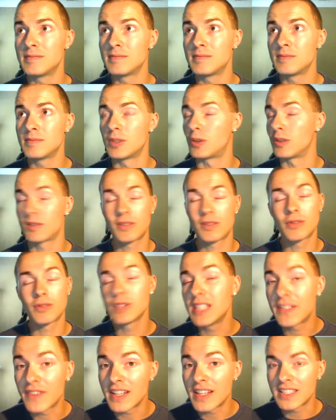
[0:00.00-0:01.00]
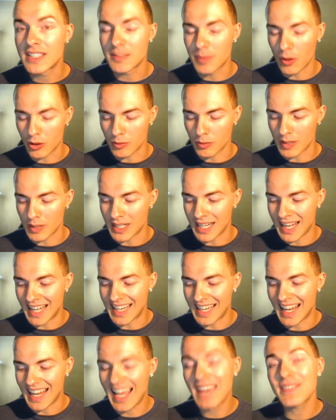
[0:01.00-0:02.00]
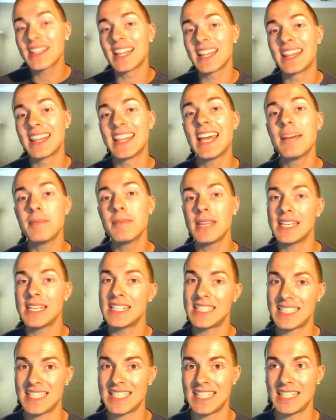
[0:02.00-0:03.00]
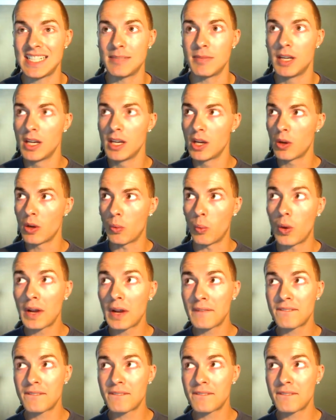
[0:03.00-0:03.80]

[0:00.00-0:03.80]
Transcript: or 3 defensive Pokemon, and having them in a team, what